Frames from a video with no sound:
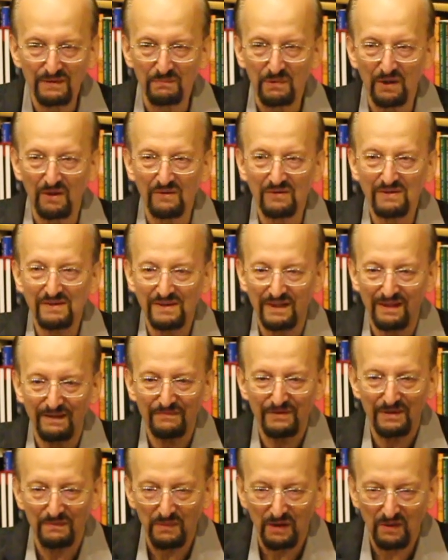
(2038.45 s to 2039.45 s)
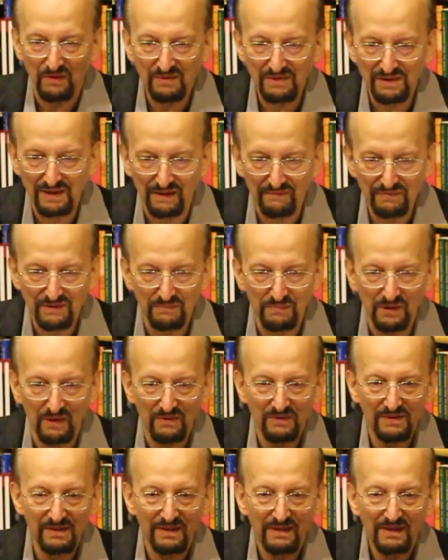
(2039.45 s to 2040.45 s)
box after box after
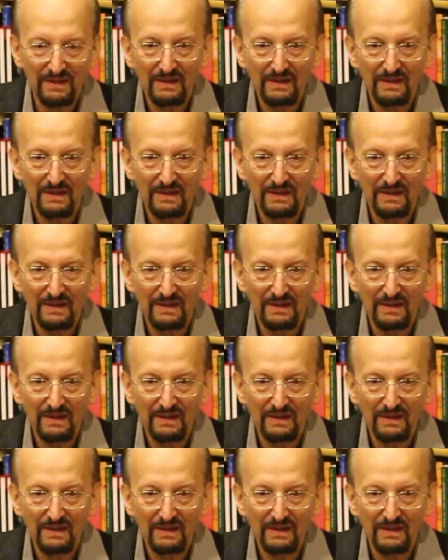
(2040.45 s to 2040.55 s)
box.